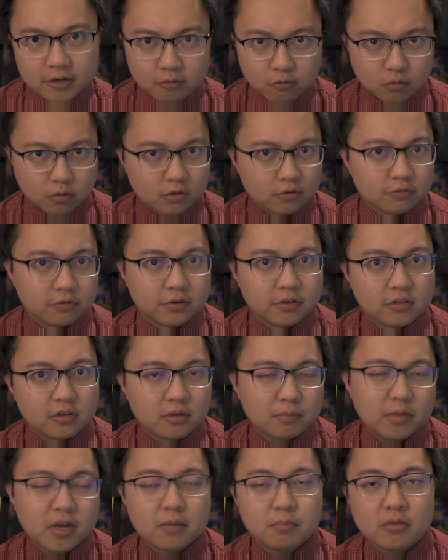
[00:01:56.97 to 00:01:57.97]
Warfarin, there
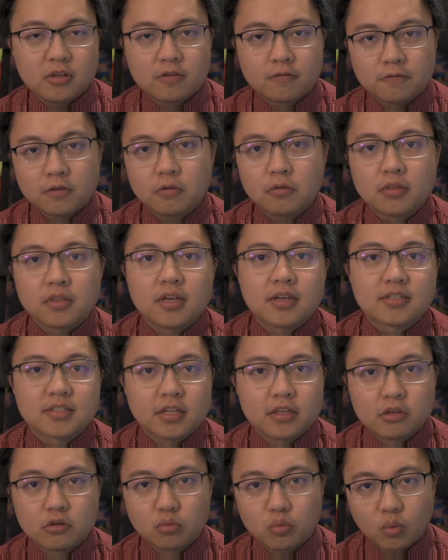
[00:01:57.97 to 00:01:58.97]
might be a few things that
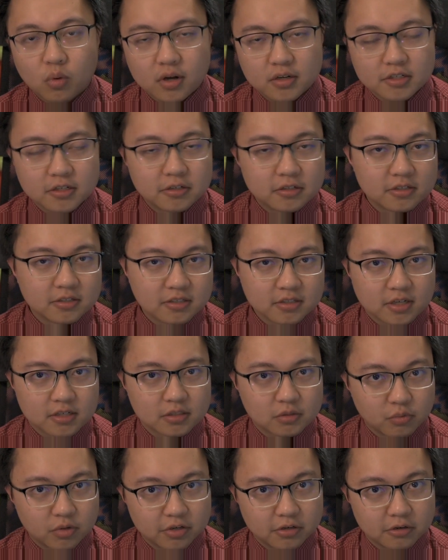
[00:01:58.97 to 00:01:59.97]
you would want to
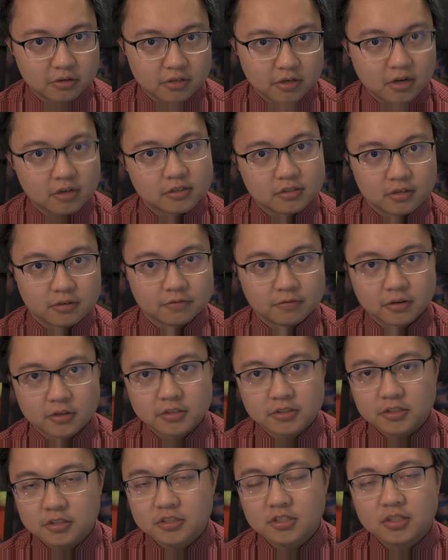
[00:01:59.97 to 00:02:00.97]
discuss with your doctor
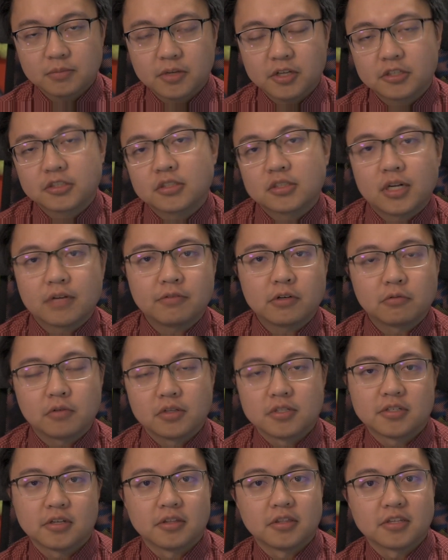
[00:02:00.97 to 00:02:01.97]
first, just to make sure
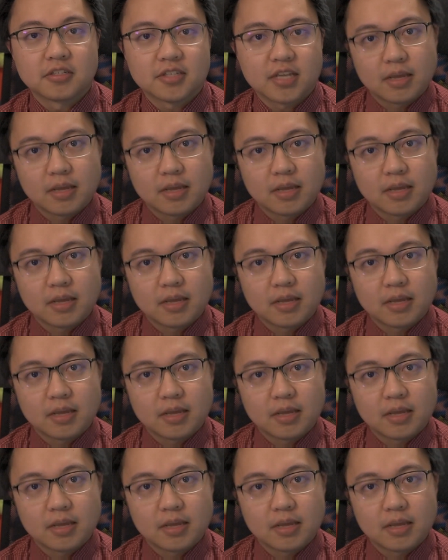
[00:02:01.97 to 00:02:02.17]
everyone's on the same